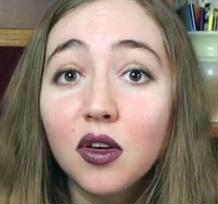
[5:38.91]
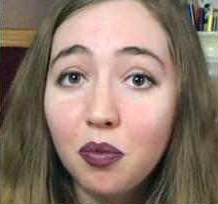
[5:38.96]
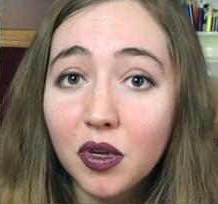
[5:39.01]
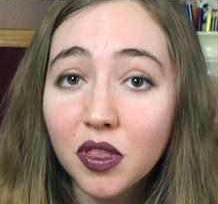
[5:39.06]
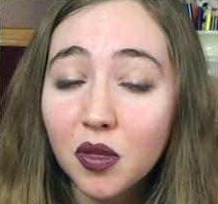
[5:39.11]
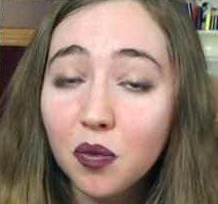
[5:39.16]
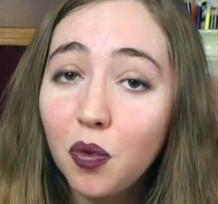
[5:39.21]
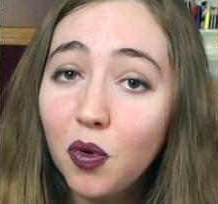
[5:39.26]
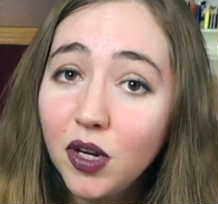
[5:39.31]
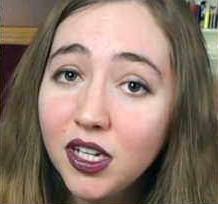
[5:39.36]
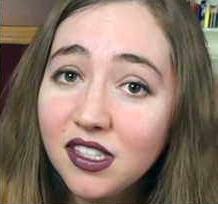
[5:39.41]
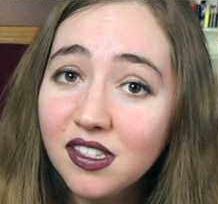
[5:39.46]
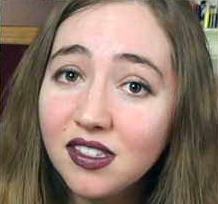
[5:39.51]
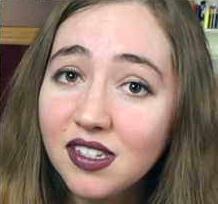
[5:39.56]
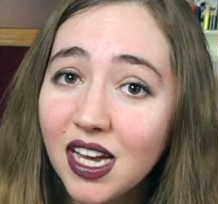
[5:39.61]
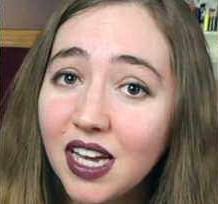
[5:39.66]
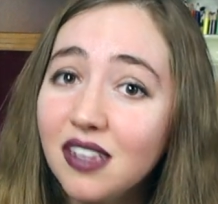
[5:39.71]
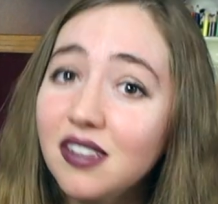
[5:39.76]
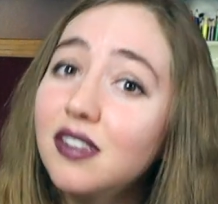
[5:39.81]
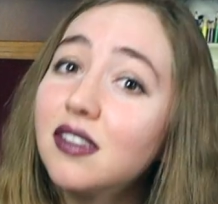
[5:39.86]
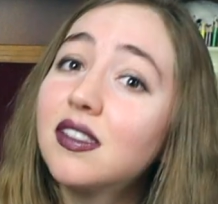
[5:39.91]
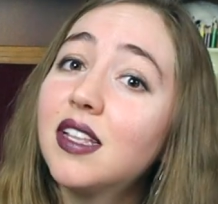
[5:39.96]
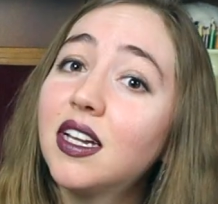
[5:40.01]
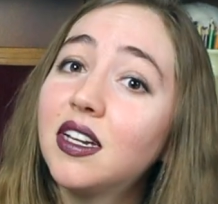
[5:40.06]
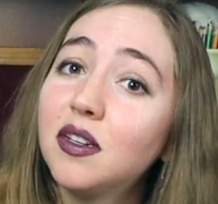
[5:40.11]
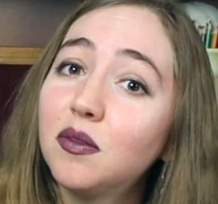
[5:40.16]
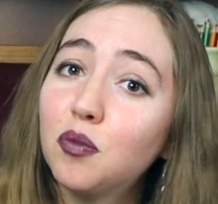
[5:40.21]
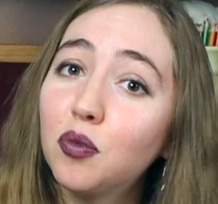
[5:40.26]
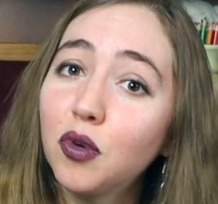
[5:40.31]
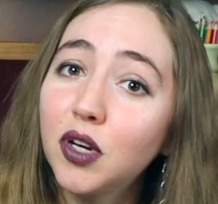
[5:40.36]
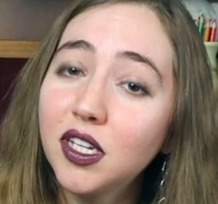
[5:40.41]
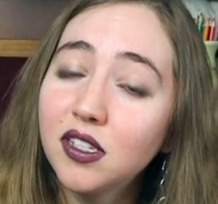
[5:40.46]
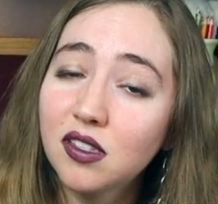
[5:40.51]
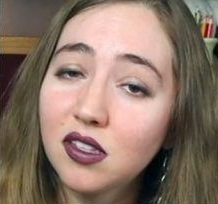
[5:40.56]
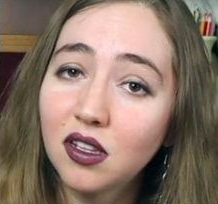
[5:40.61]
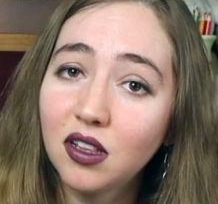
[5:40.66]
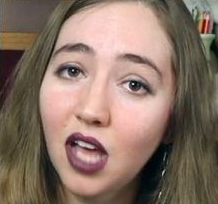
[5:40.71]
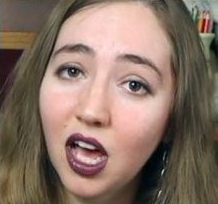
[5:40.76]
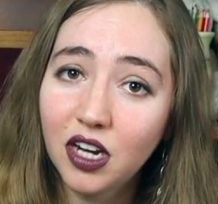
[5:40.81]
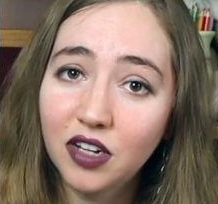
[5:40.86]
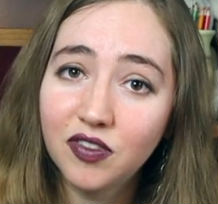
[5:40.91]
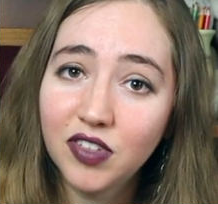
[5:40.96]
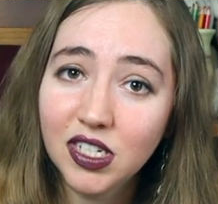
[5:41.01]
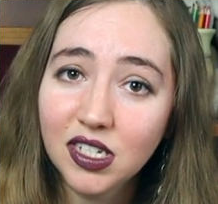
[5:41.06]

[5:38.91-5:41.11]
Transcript: but the point stands that it brings a lot of